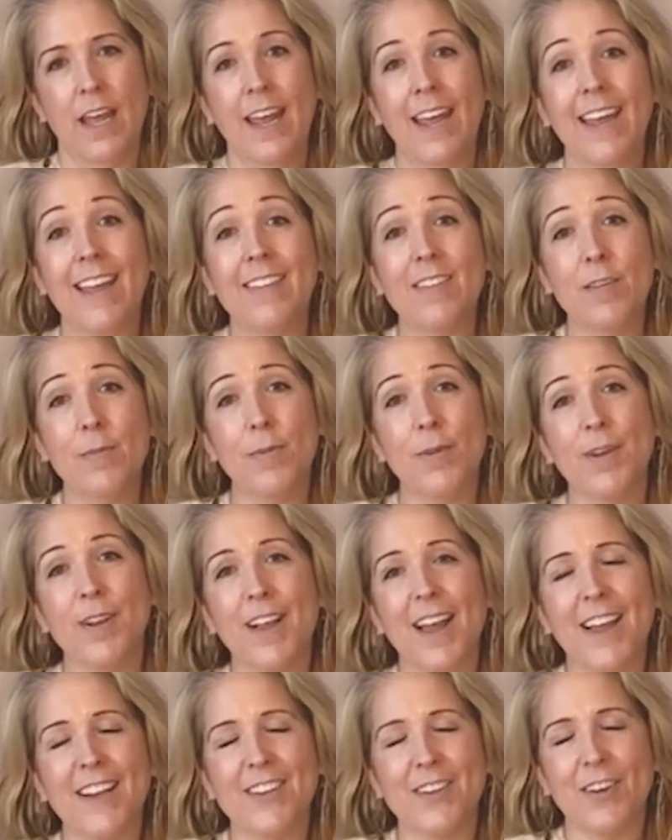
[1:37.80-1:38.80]
In the book, I
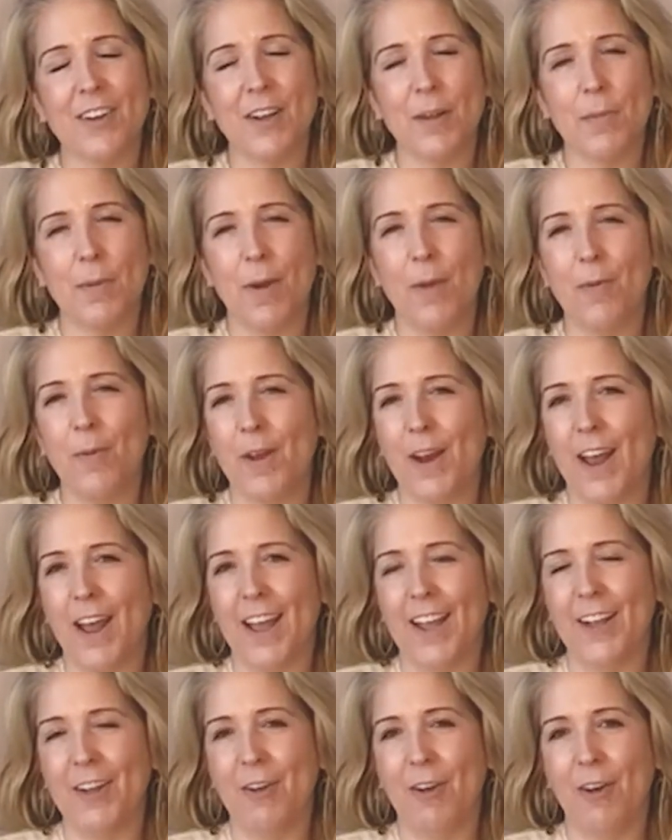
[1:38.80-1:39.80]
talk about what I
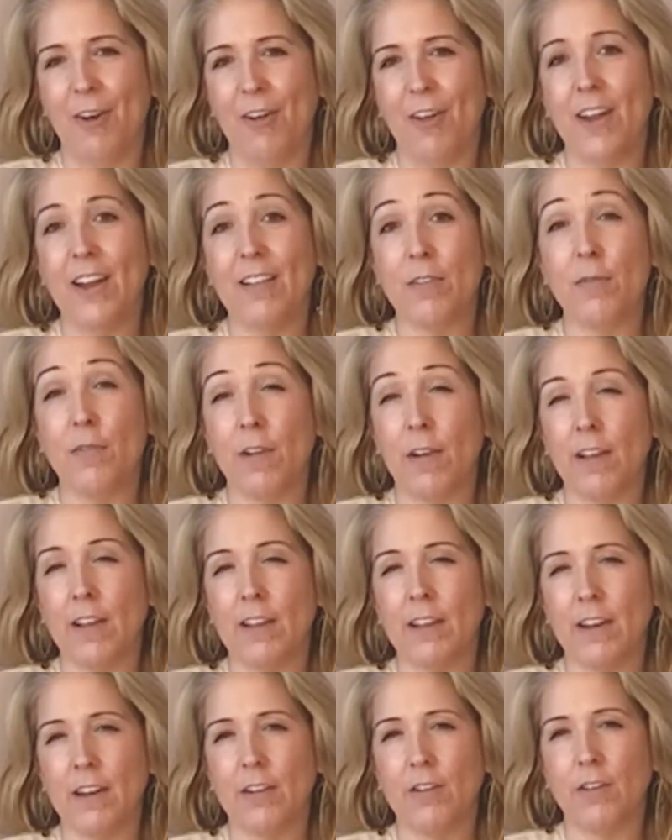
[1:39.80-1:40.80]
call, and it's a very
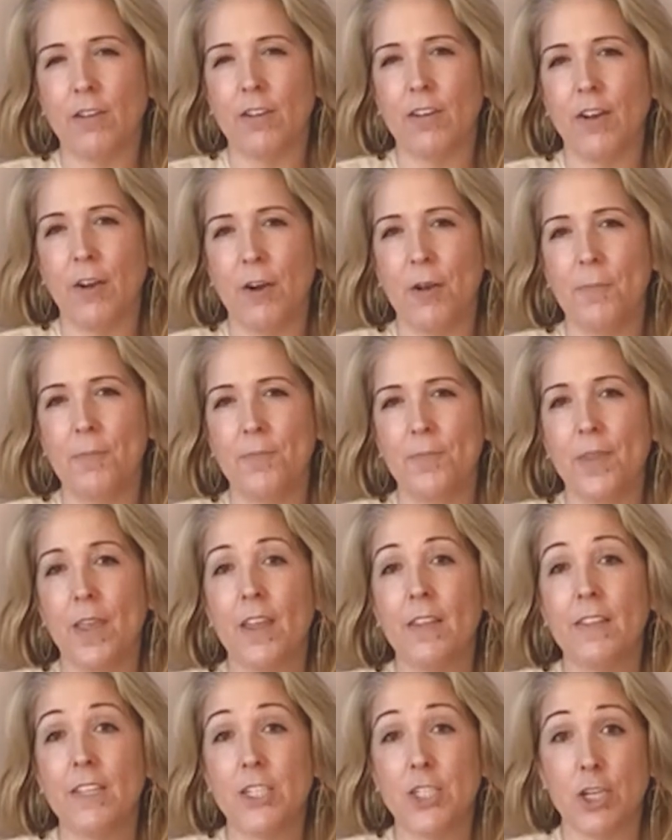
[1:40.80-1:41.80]
clinical term,
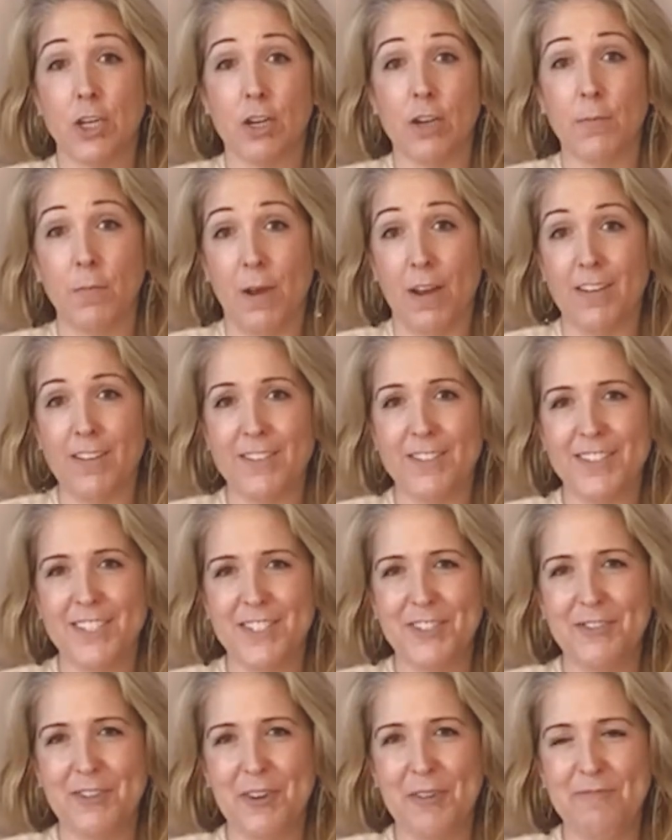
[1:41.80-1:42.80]
the jerk boss
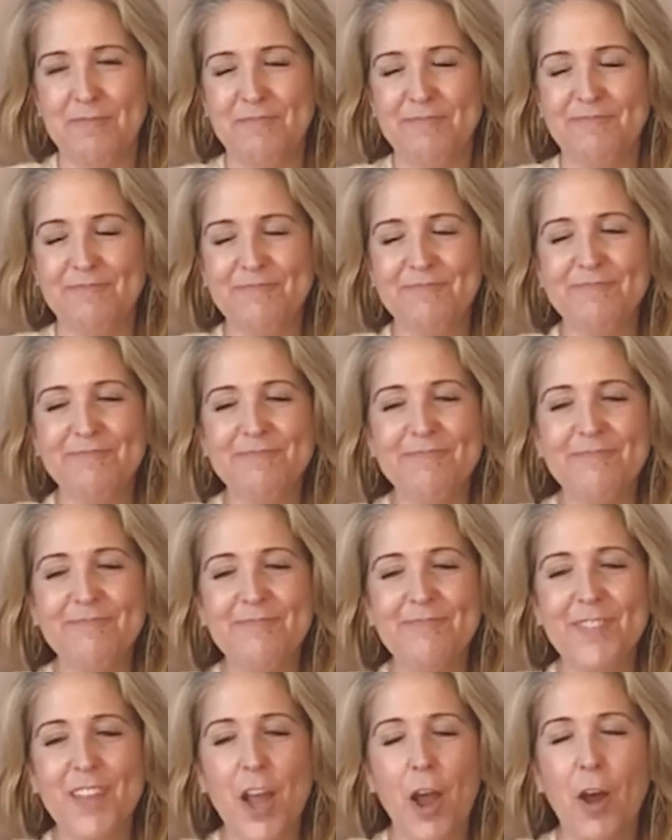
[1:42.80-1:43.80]
syndrome.
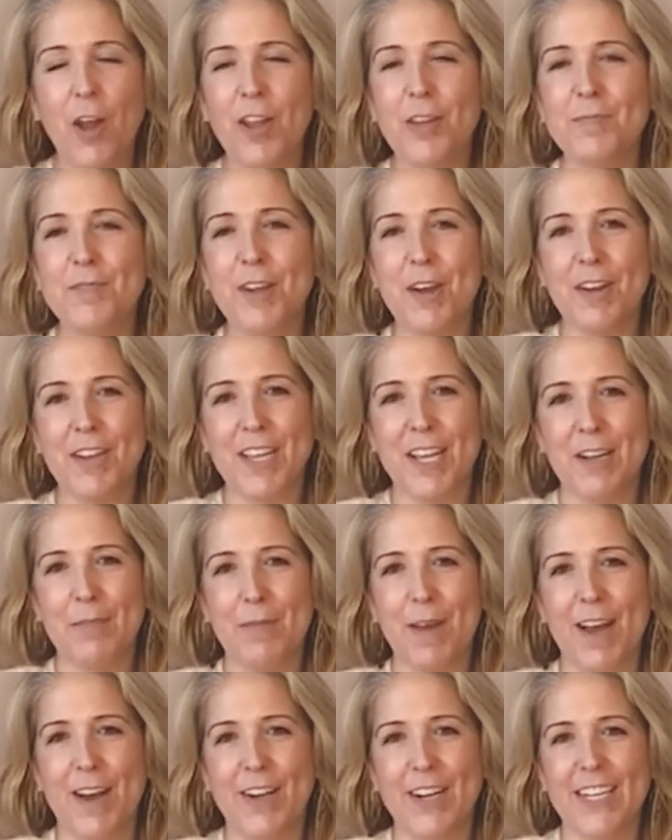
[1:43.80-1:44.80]
All I'm talking
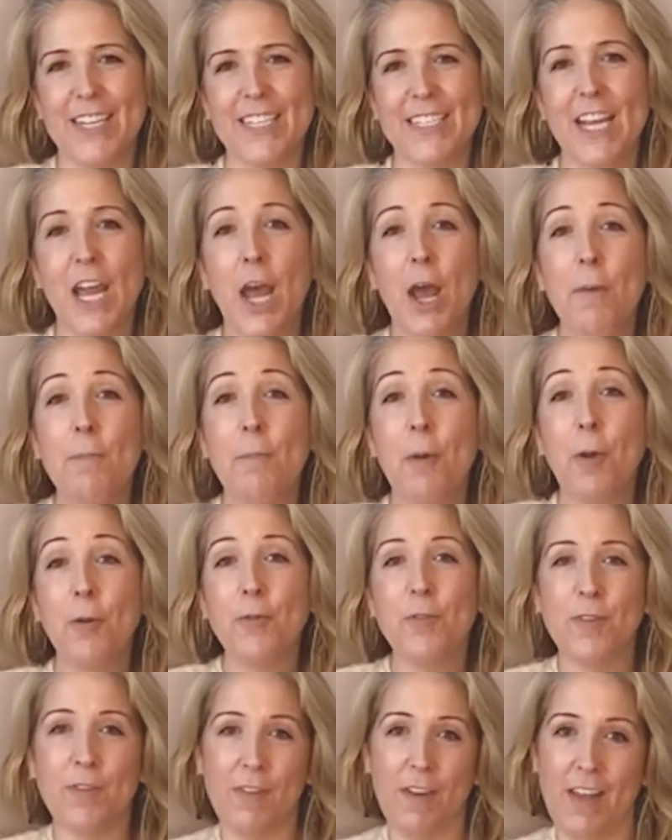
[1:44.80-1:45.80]
about is most
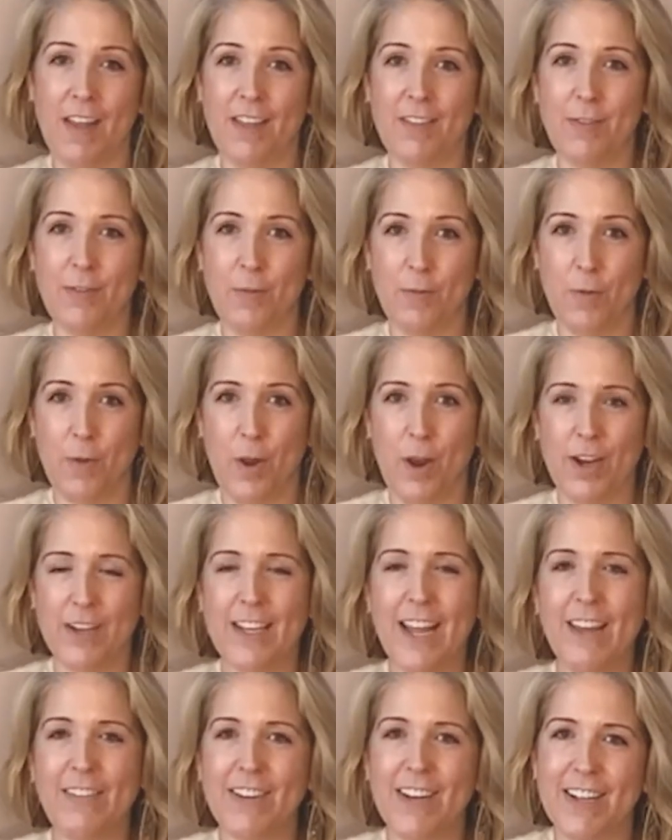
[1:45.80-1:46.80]
of us who've worked
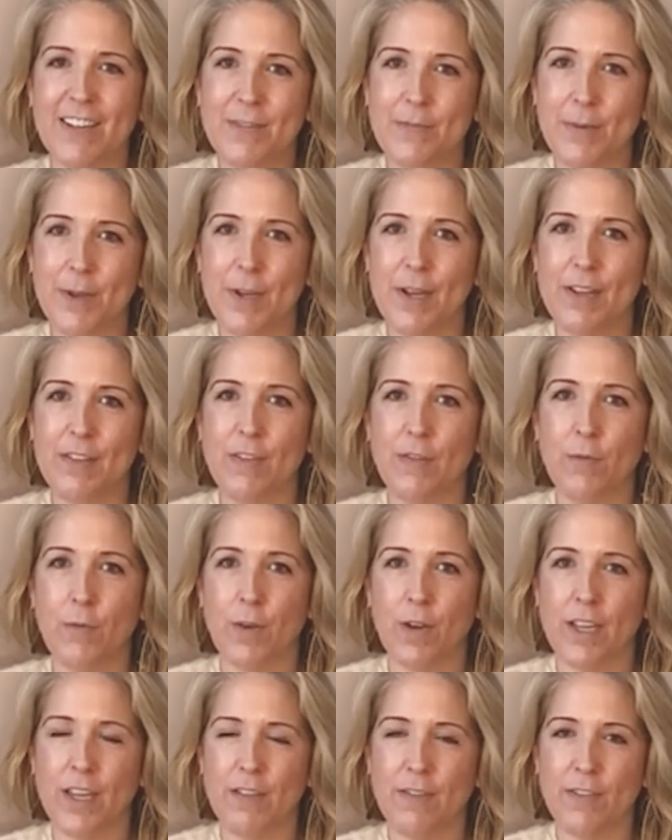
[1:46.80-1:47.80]
have an experience of
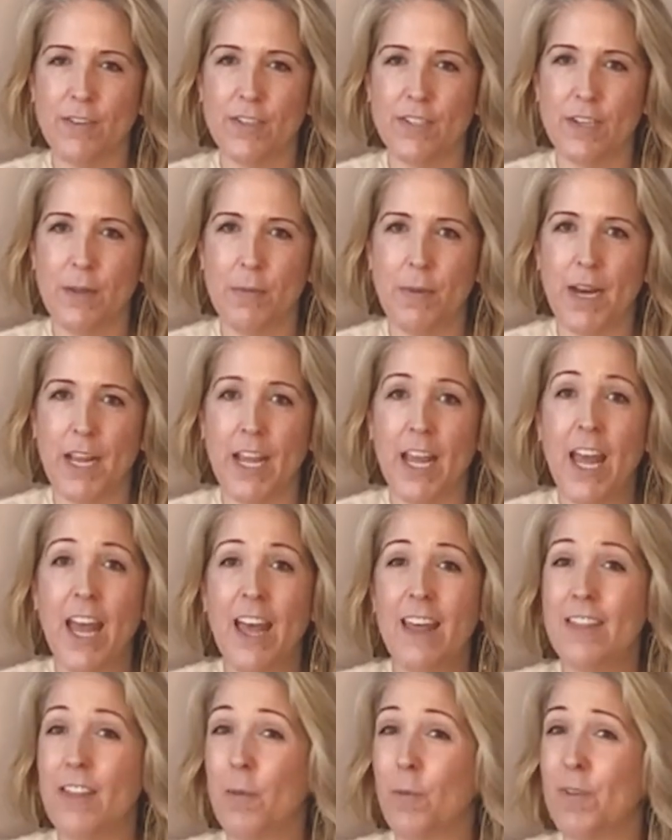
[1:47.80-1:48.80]
working for somebody
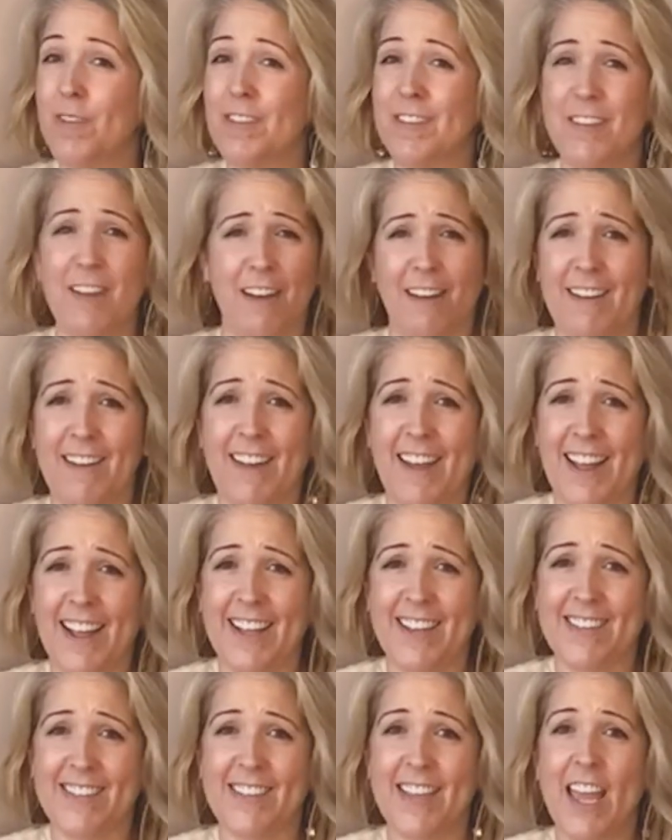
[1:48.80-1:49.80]
that was not
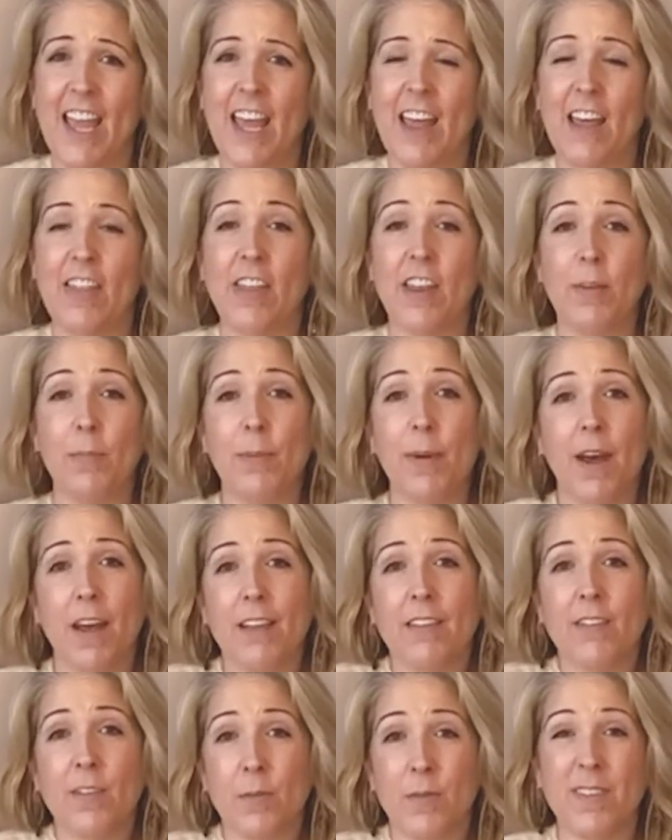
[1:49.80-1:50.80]
nice, that a boss
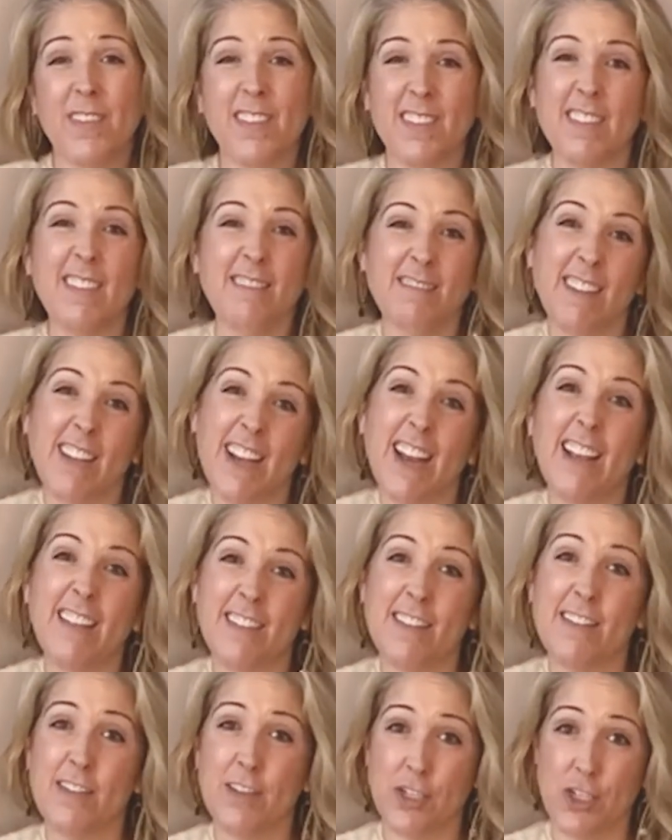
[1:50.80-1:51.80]
that was, in
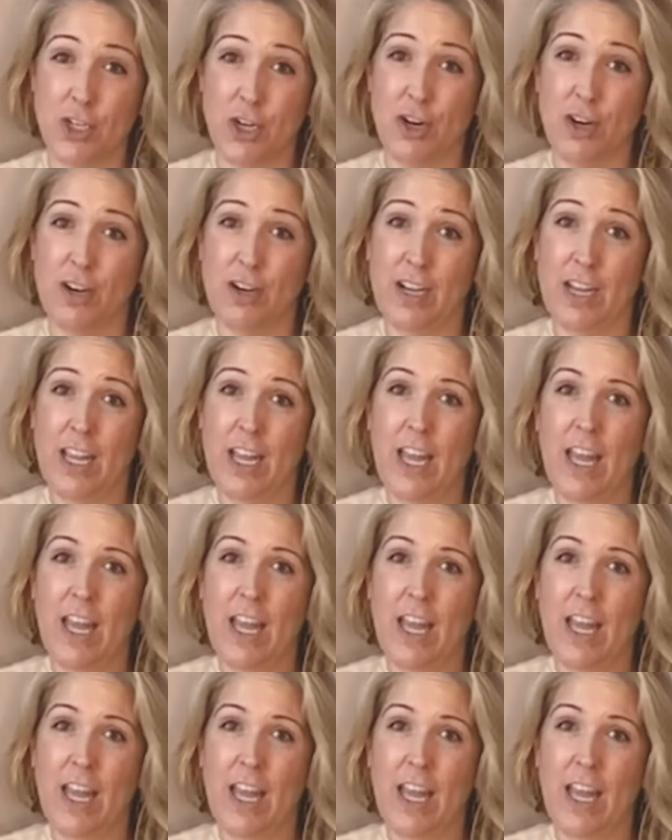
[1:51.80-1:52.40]
essence, a jerk.